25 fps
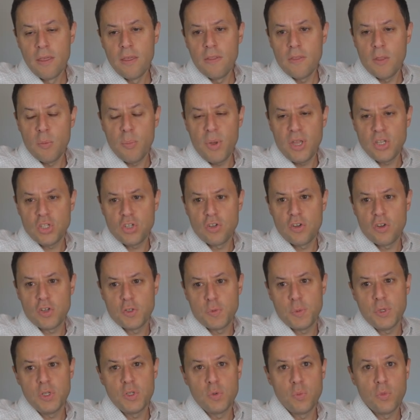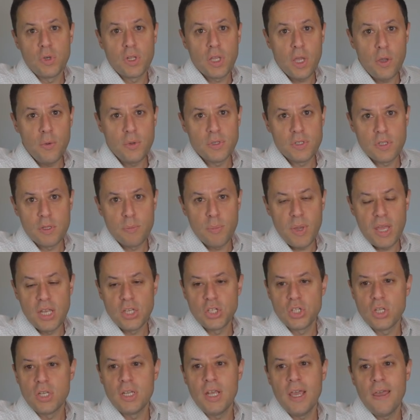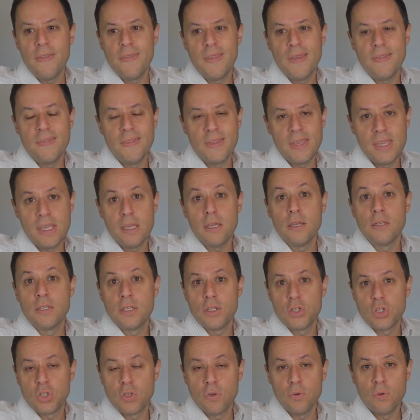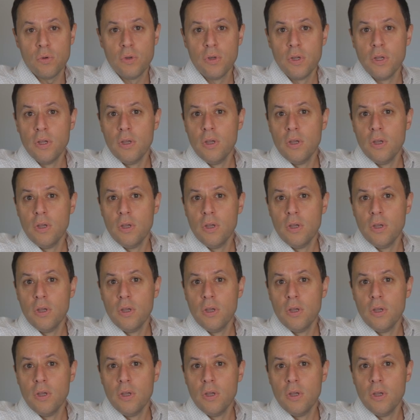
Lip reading: the pension contribution would go into the pension, and then the additional